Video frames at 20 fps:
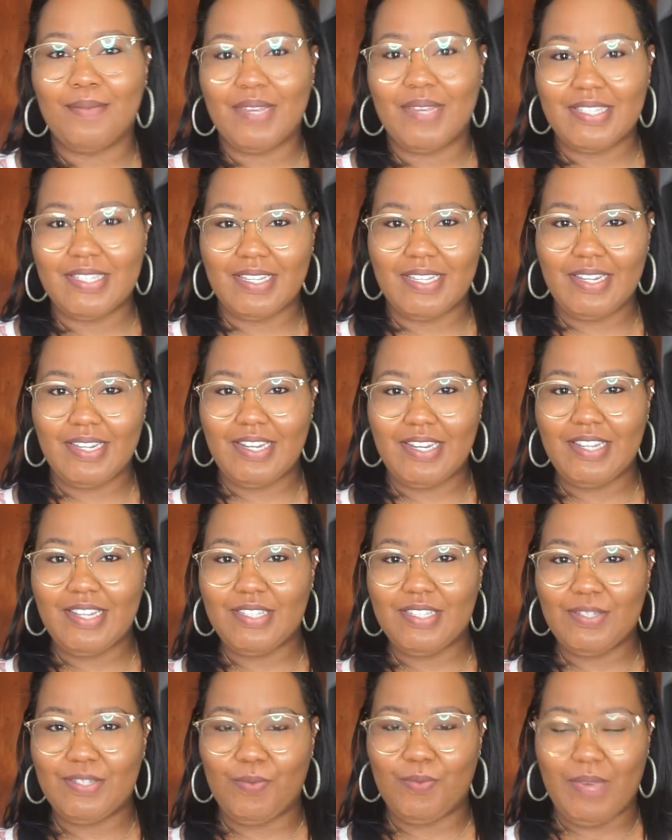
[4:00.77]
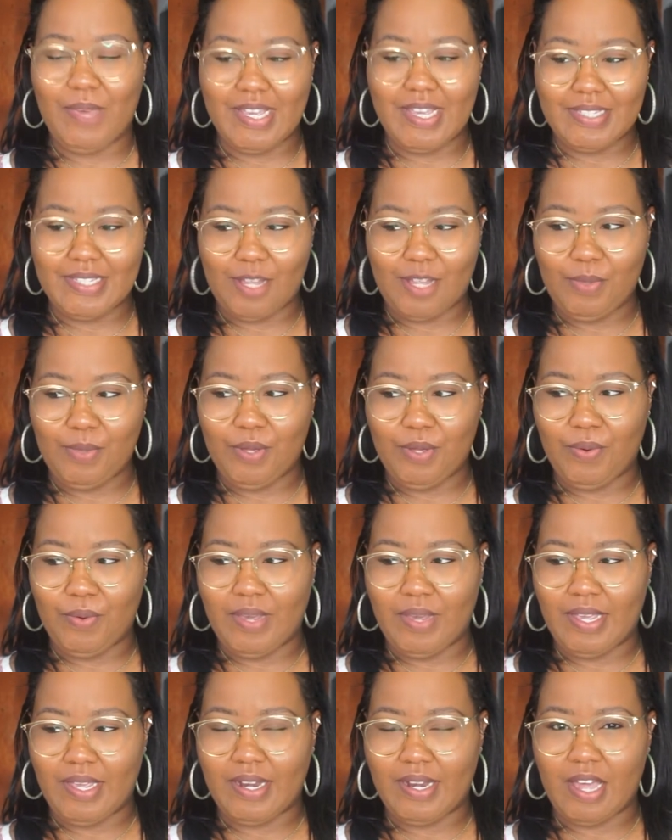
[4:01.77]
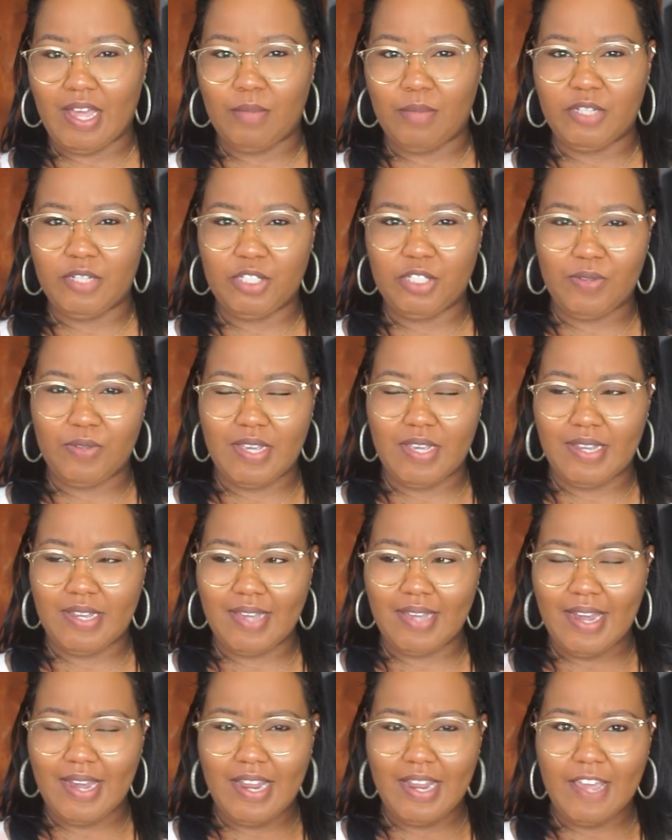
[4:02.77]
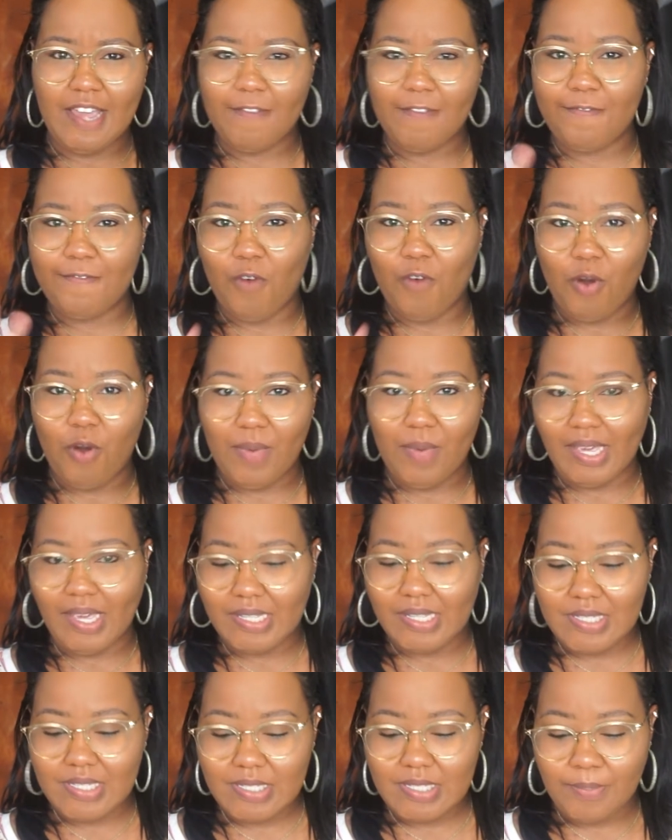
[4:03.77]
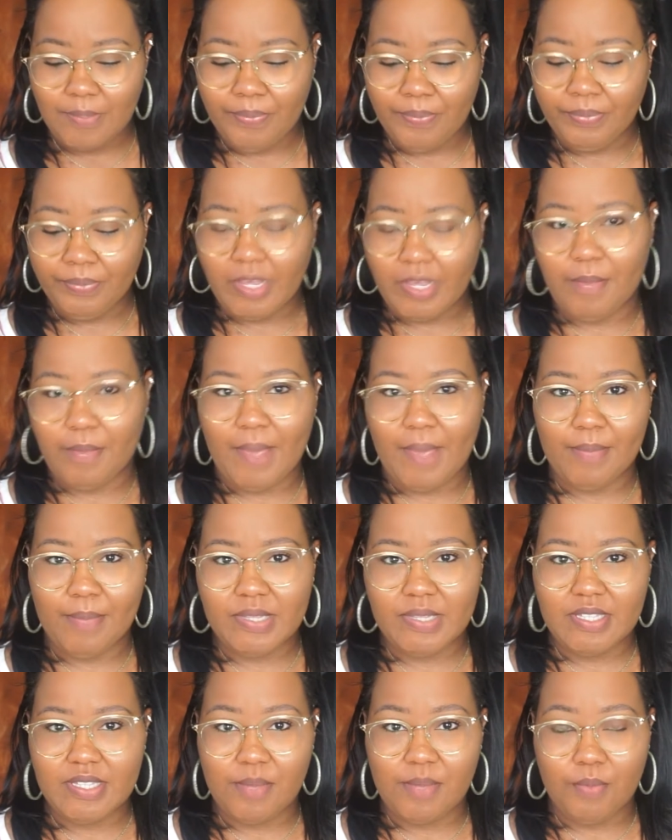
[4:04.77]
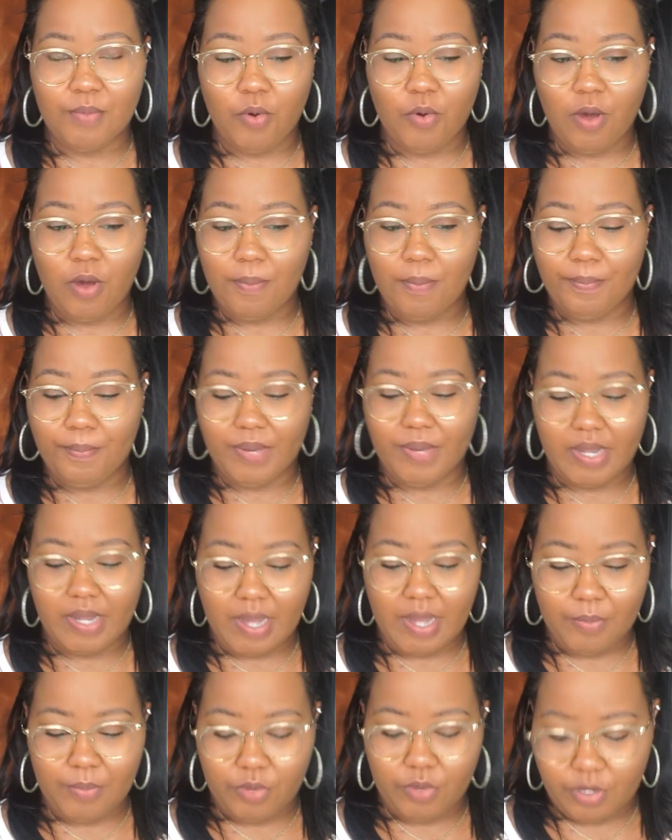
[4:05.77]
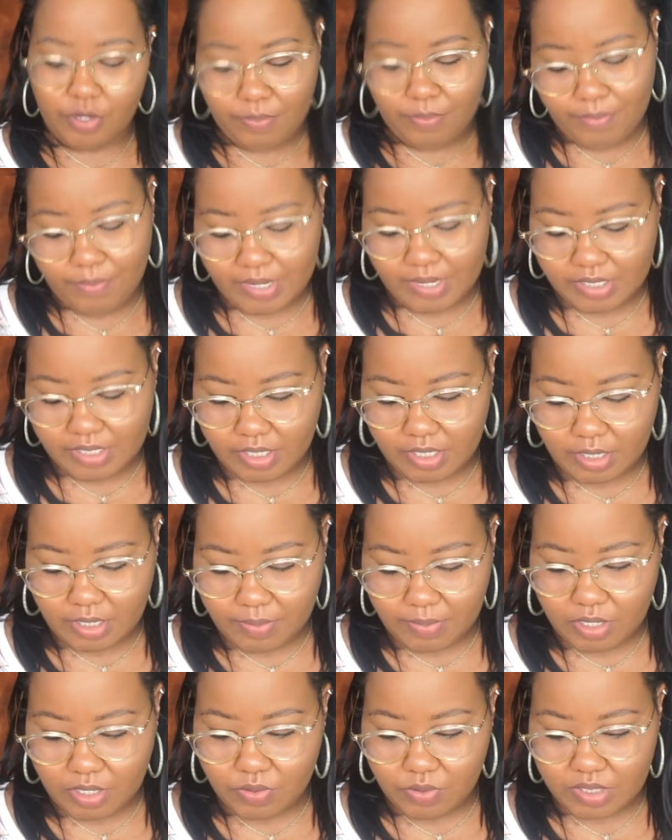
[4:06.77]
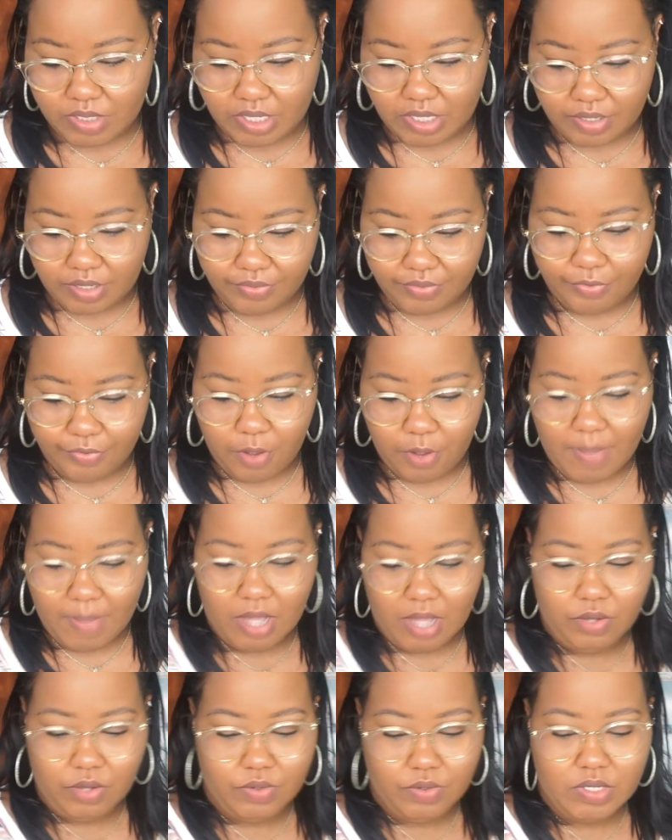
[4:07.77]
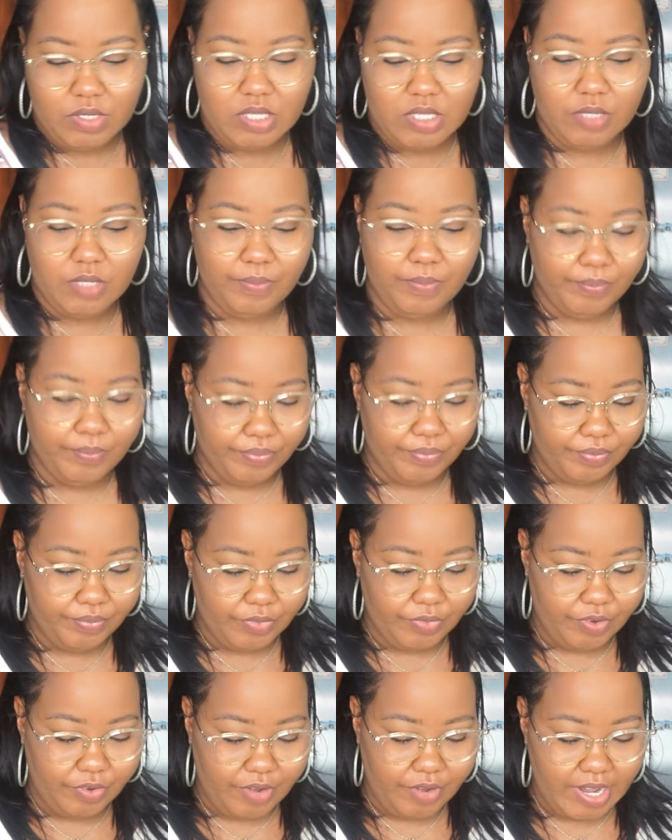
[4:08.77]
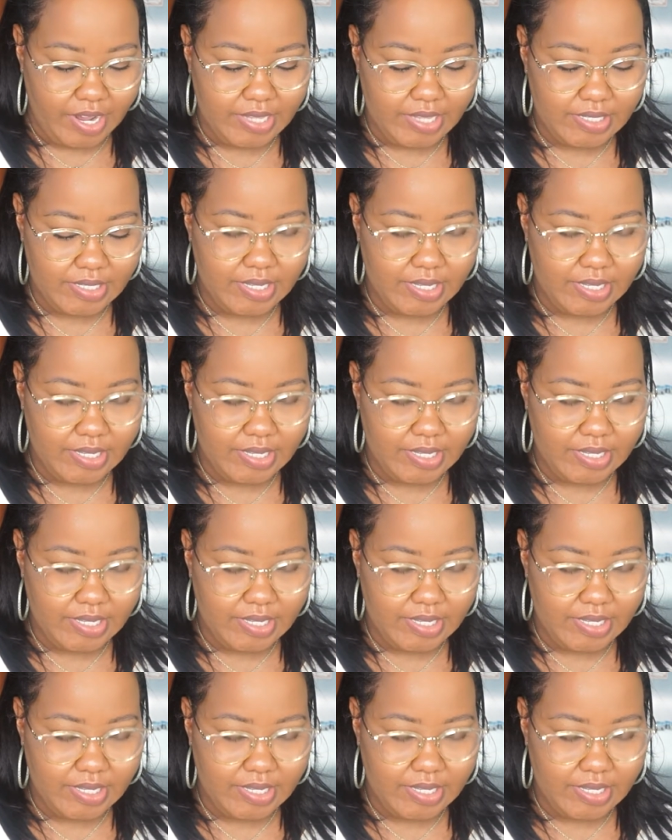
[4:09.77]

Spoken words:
basically the ways I'll be going, I'll be showing kind of like 4 ways. It might be some more, but I'm gonna basically be using 4 mangoes, right?